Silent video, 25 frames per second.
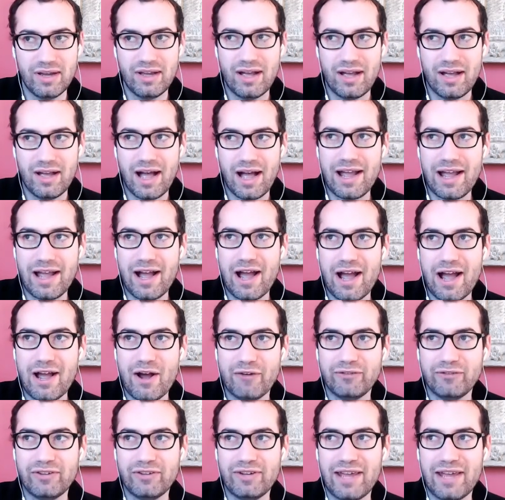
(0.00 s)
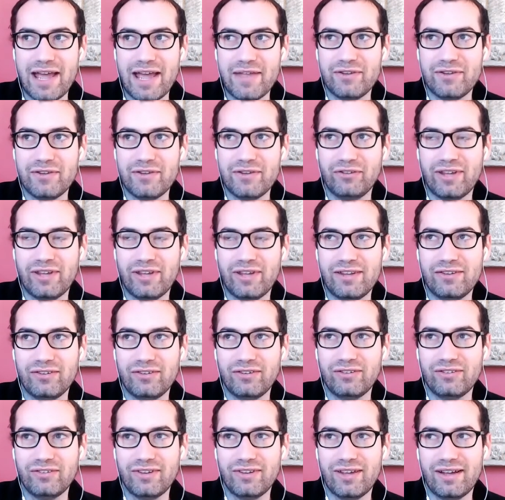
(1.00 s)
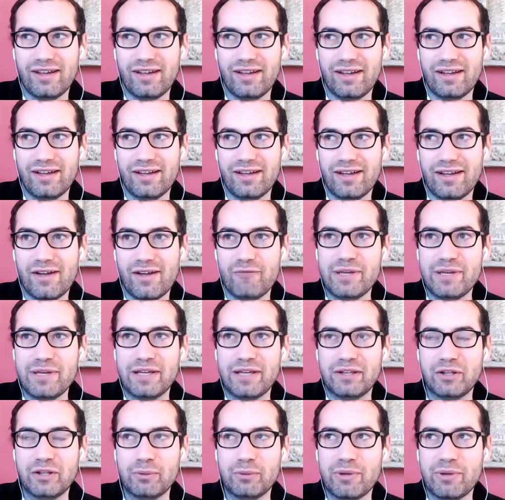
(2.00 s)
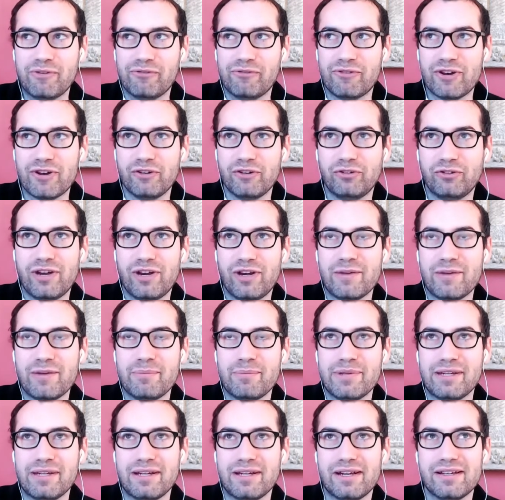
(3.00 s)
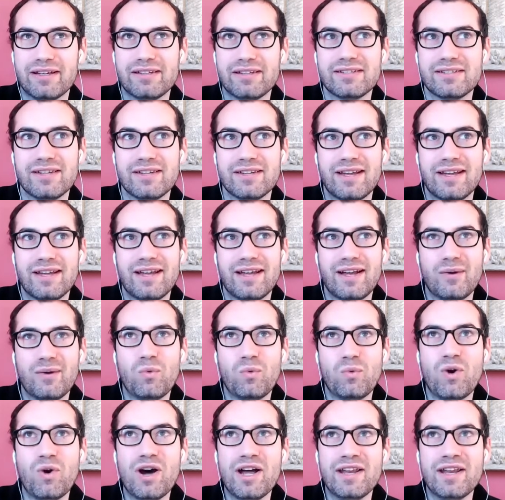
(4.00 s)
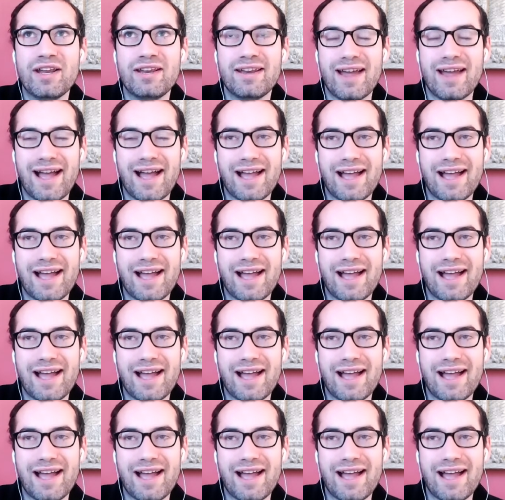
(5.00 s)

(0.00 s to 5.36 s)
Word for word: I, I often had the sense uh, of being a little bit frustrated because one,